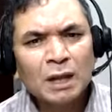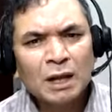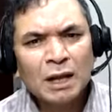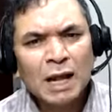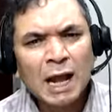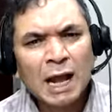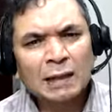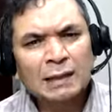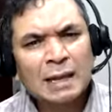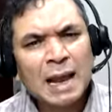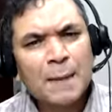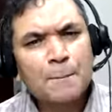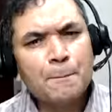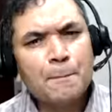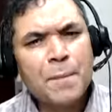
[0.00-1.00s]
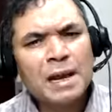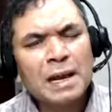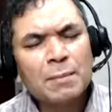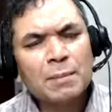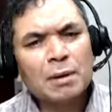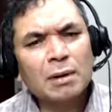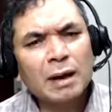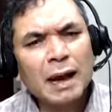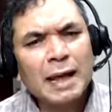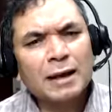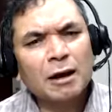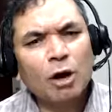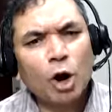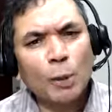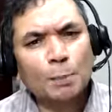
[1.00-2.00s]
and then I became like
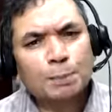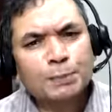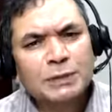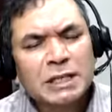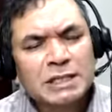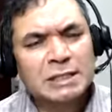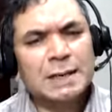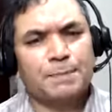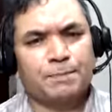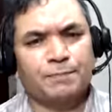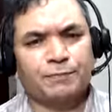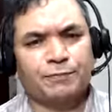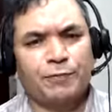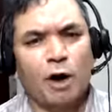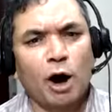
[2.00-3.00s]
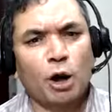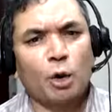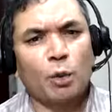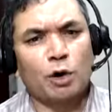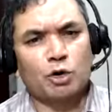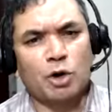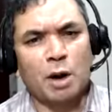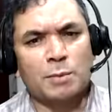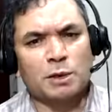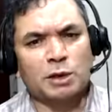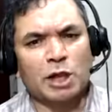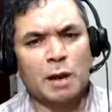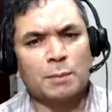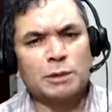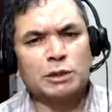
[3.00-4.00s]
obsessive follower to
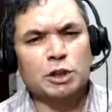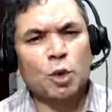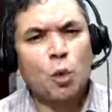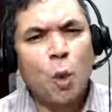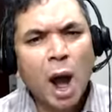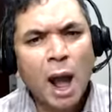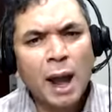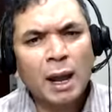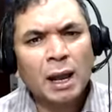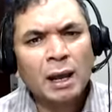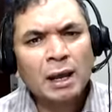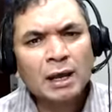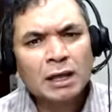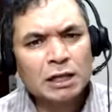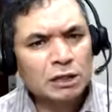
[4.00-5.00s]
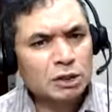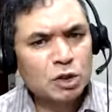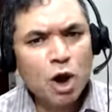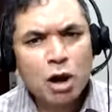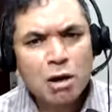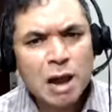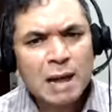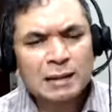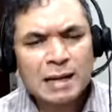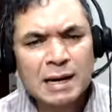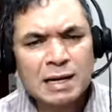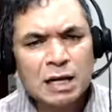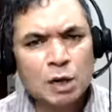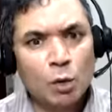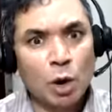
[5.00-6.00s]
Amitabh Bachchan. Why? It's not like that
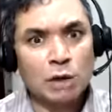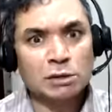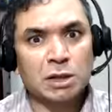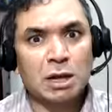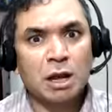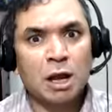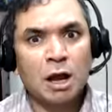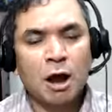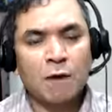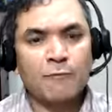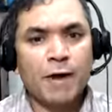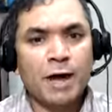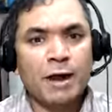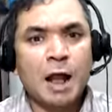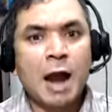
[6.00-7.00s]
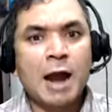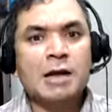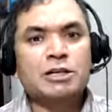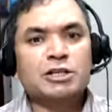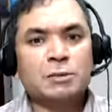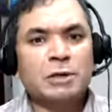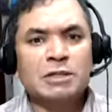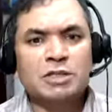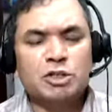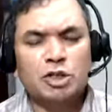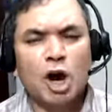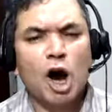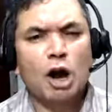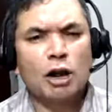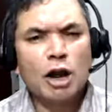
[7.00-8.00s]
he was a very handsome and
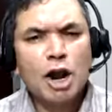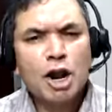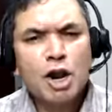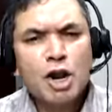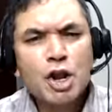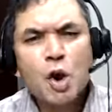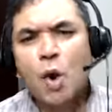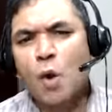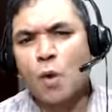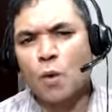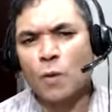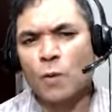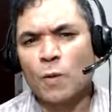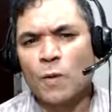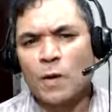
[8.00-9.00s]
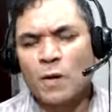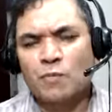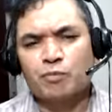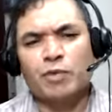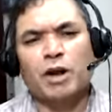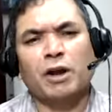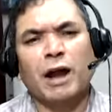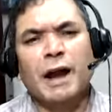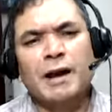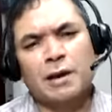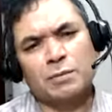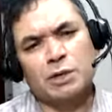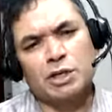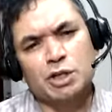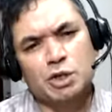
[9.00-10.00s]
tall. No, the kind of
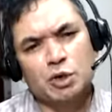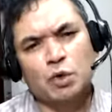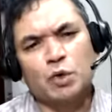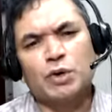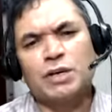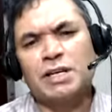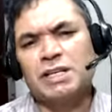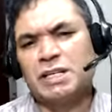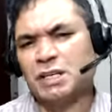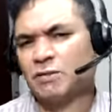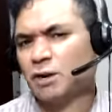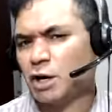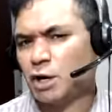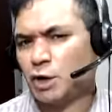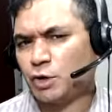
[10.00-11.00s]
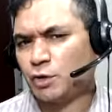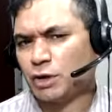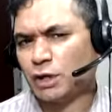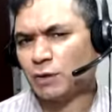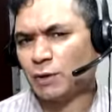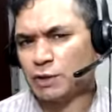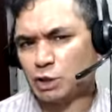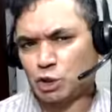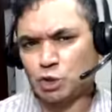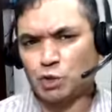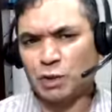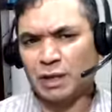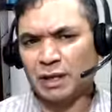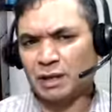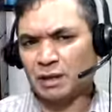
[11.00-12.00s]
the stories he was
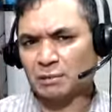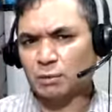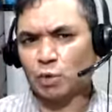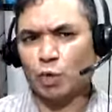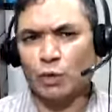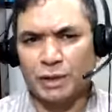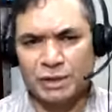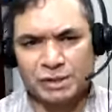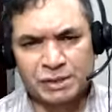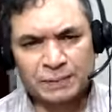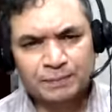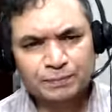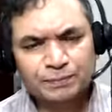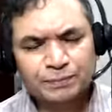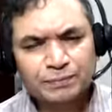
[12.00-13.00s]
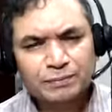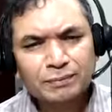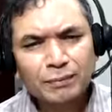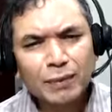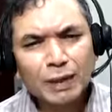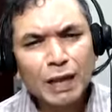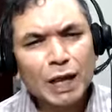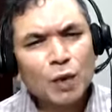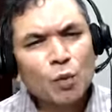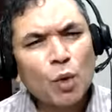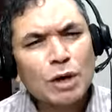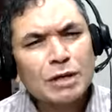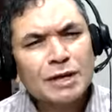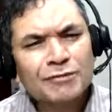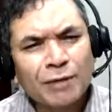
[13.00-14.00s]
doing in the movies. And what
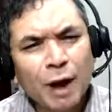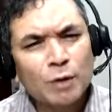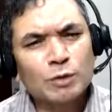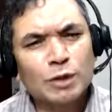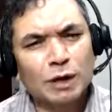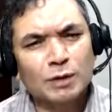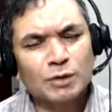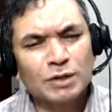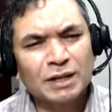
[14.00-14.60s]
I found out